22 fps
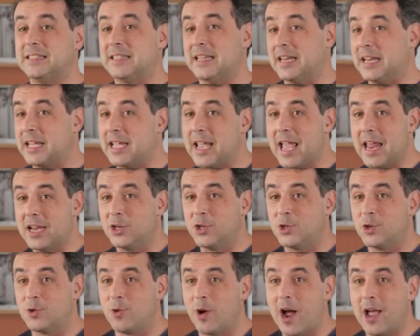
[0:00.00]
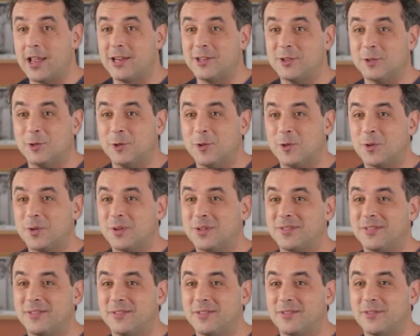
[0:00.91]
And again, try to
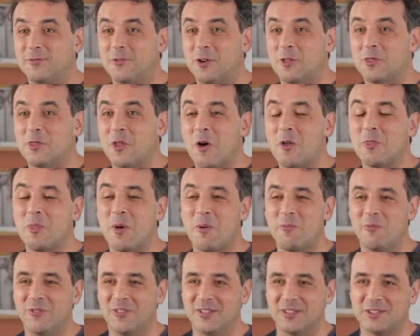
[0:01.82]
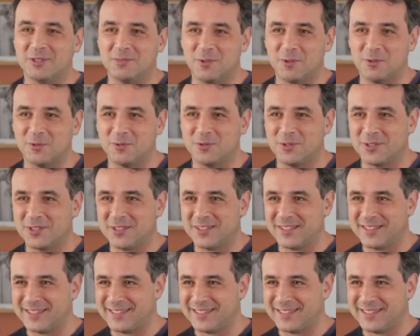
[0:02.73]
look for non-obvious moves.